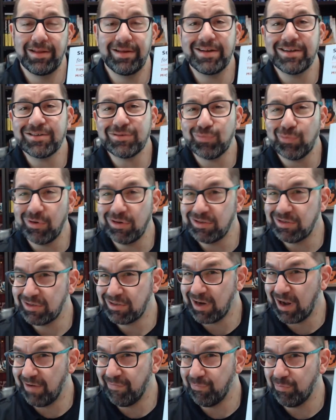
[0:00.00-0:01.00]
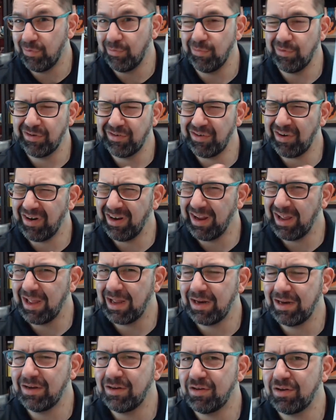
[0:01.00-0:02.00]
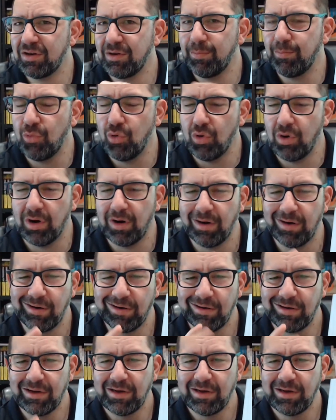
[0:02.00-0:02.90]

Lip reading: This one's a tough one. We're starting to get into the more